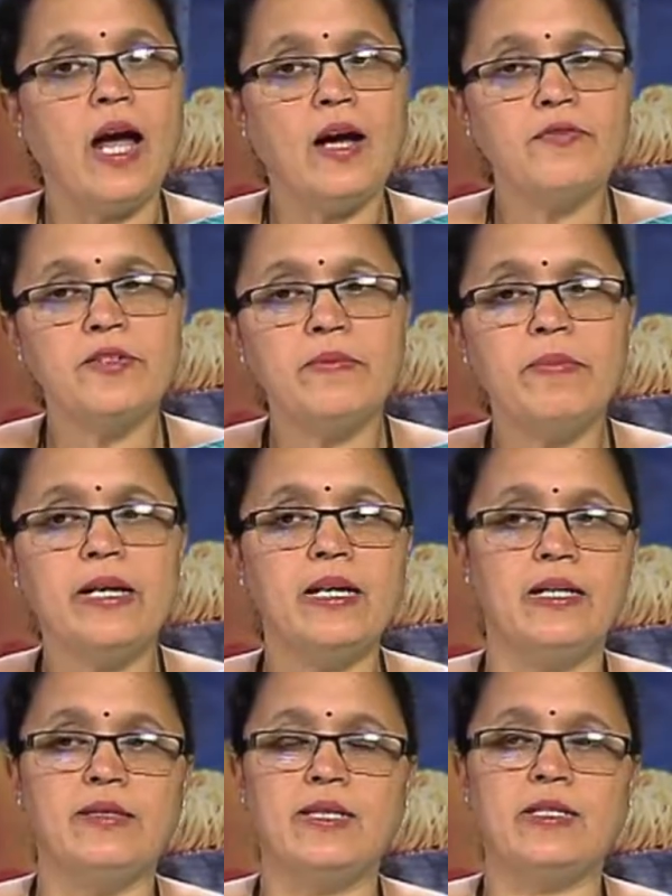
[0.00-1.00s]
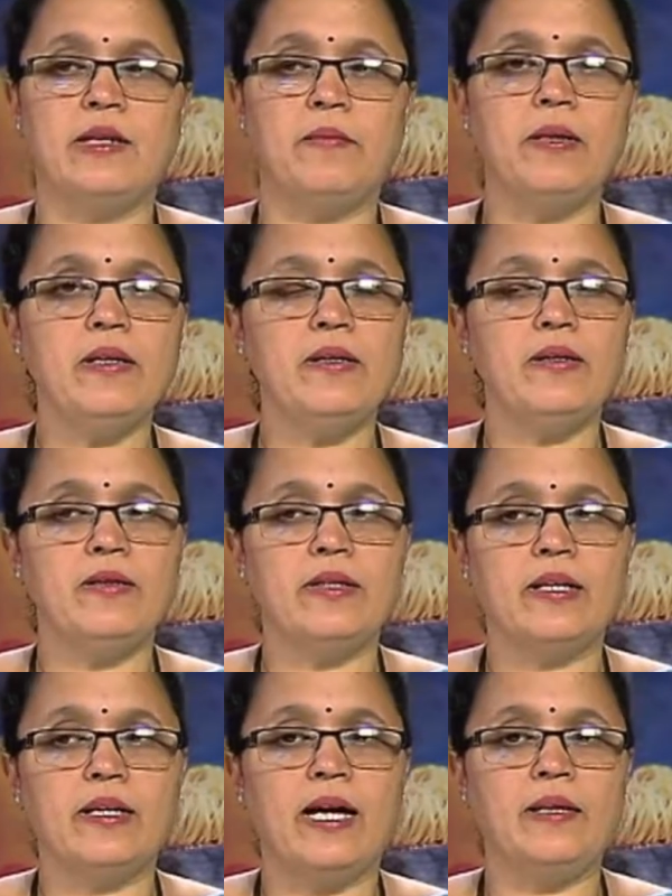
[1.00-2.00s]
After being in the stomach,
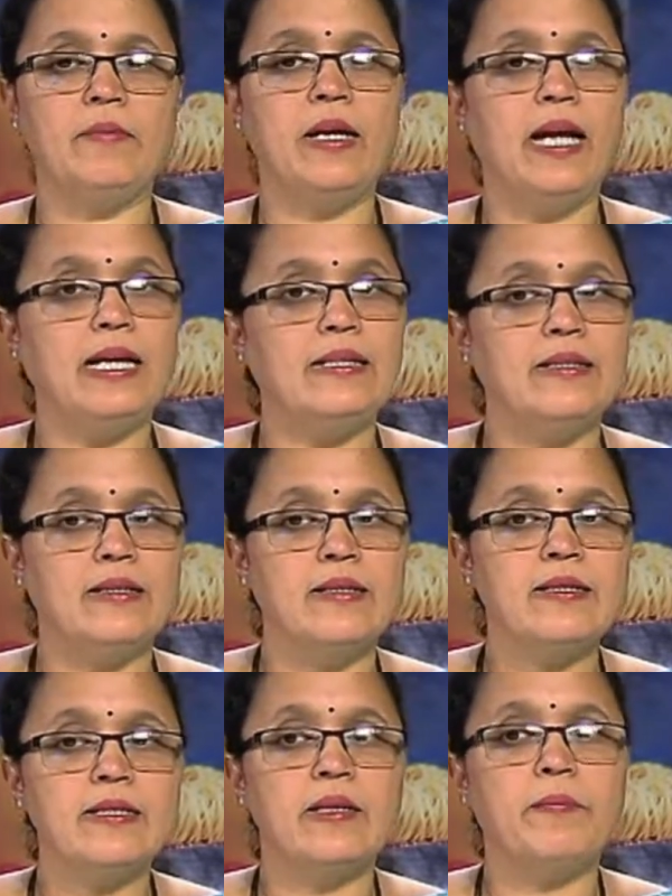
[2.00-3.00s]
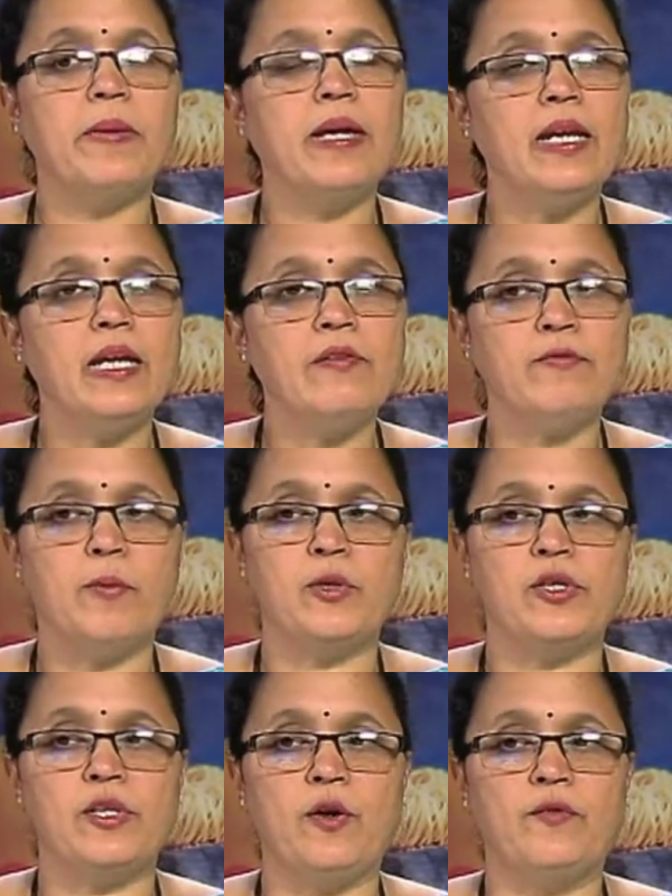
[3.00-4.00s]
the chyme enters the beginning
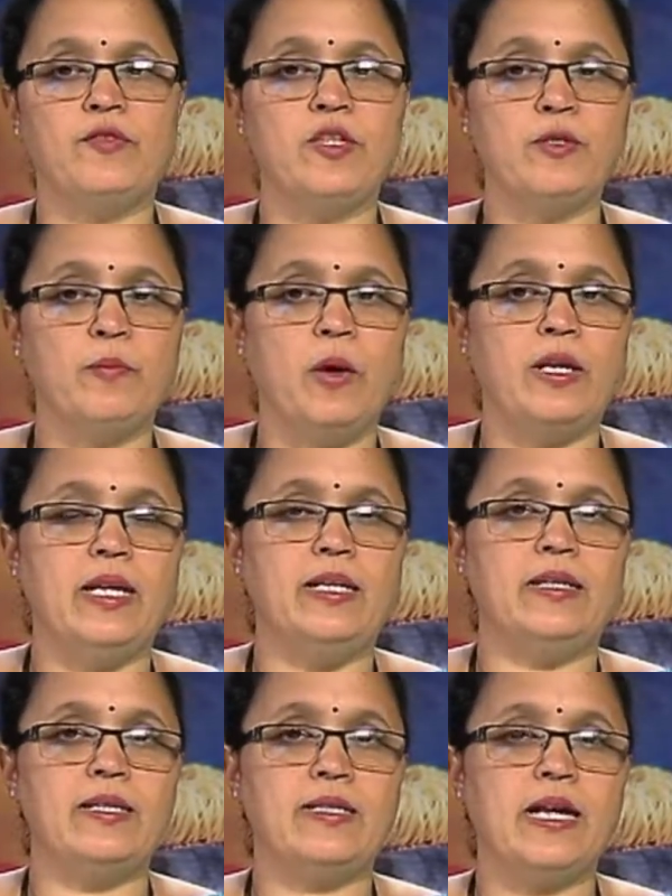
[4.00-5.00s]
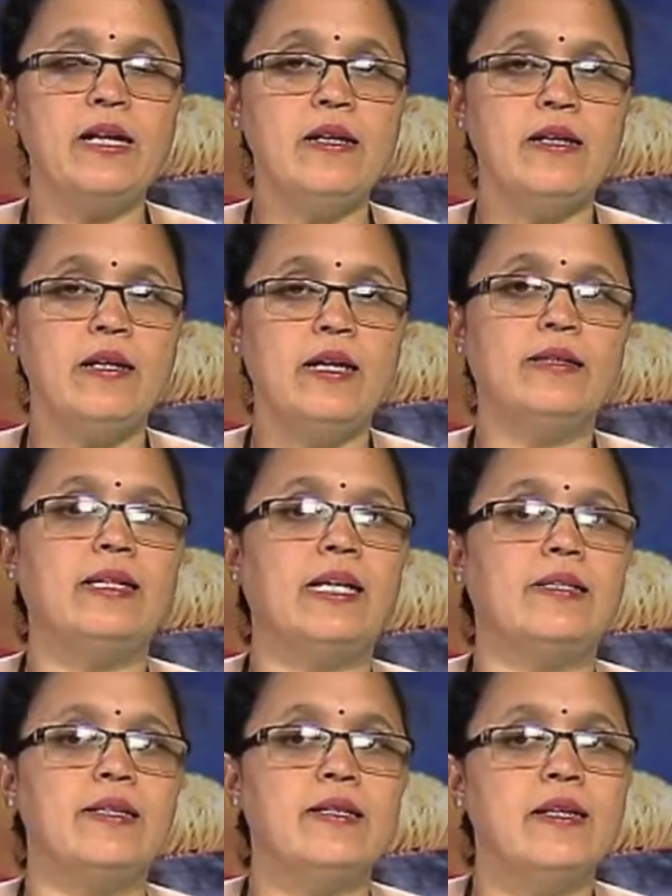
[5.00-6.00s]
portion of the small intestine
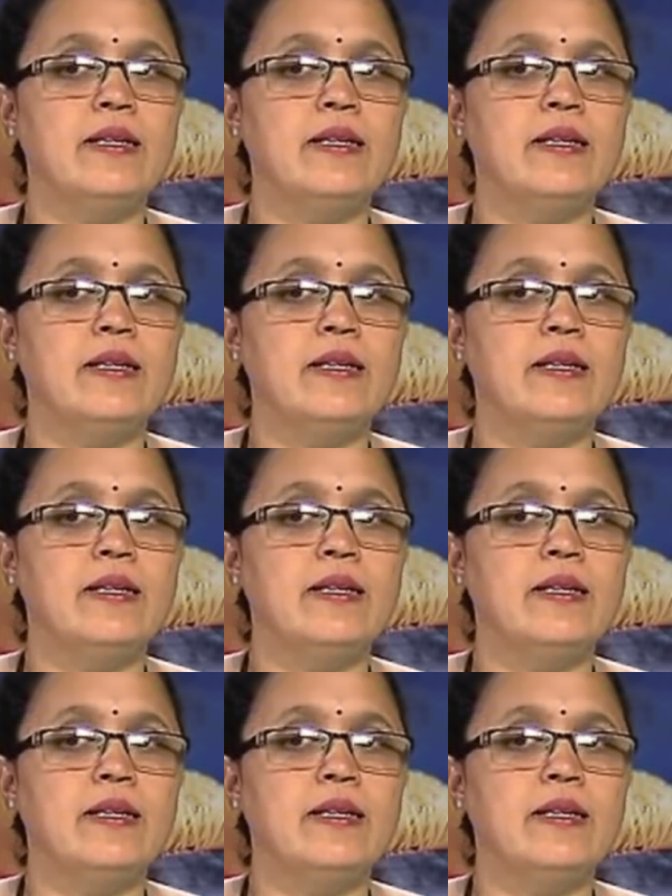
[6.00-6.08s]
that is